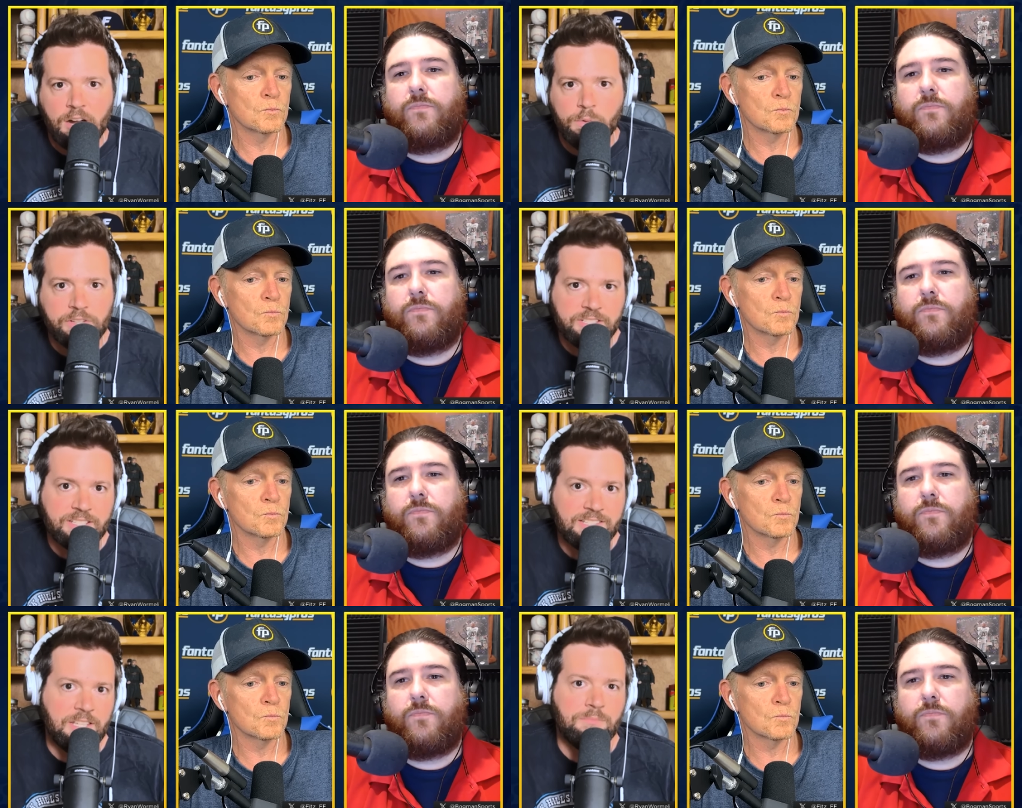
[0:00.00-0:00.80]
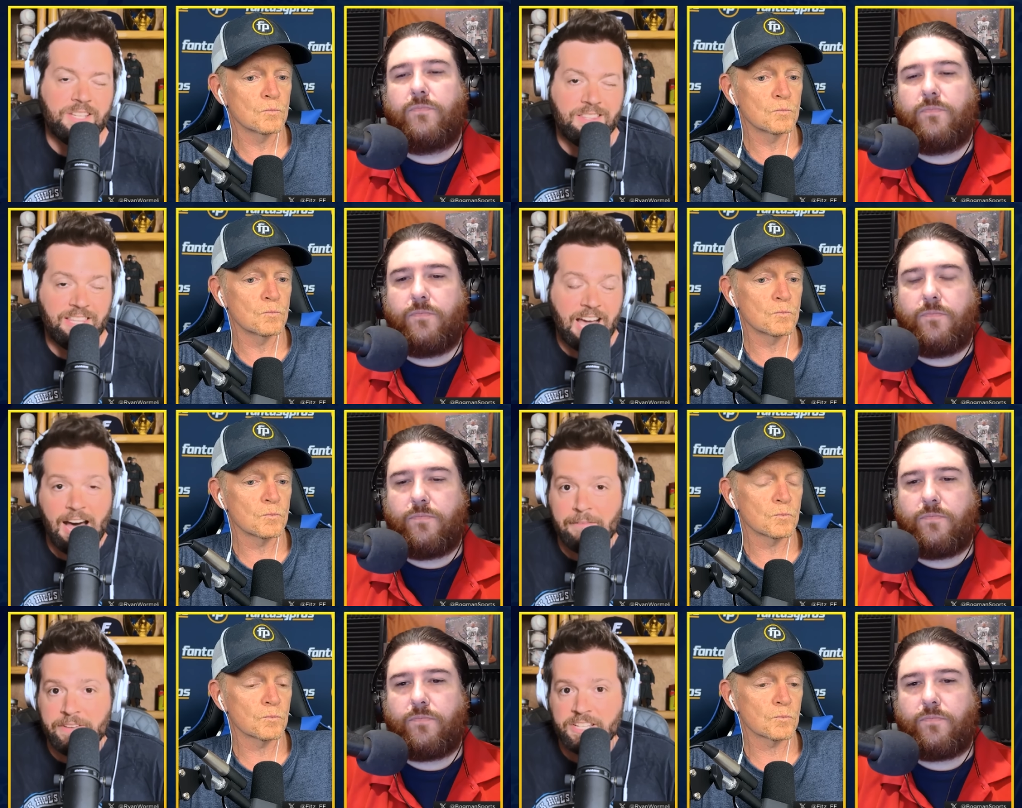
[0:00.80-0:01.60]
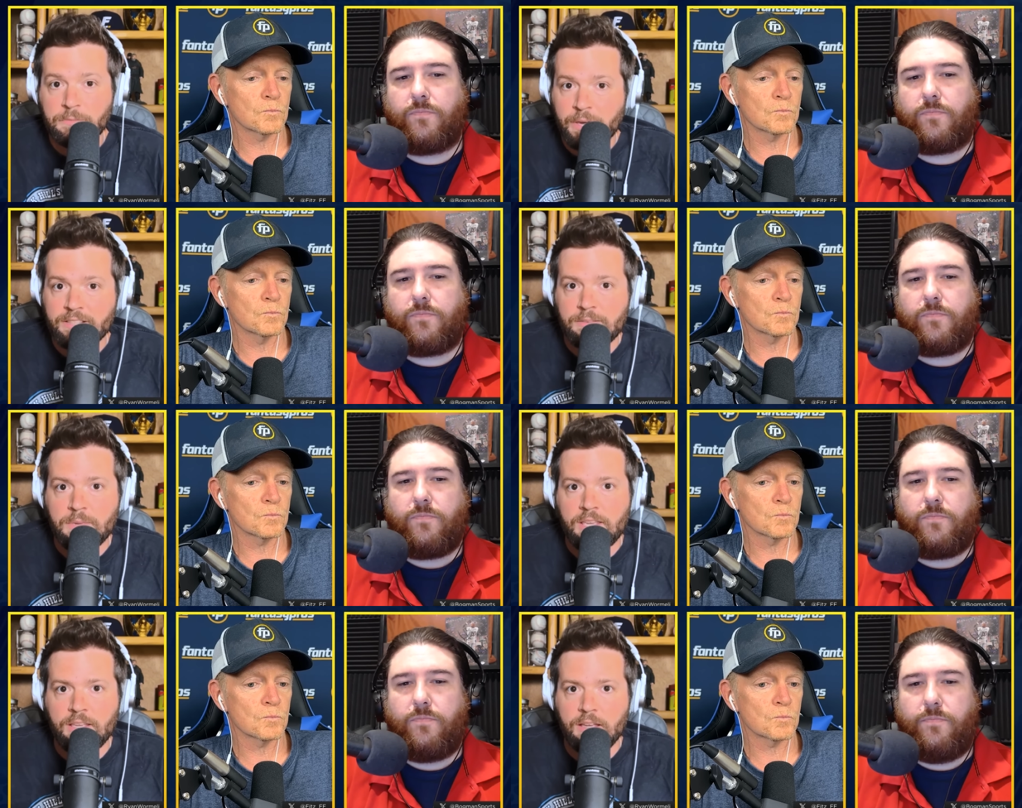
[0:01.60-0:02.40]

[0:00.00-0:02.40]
Speaker 1: Wilson seems like the obvious pick to me.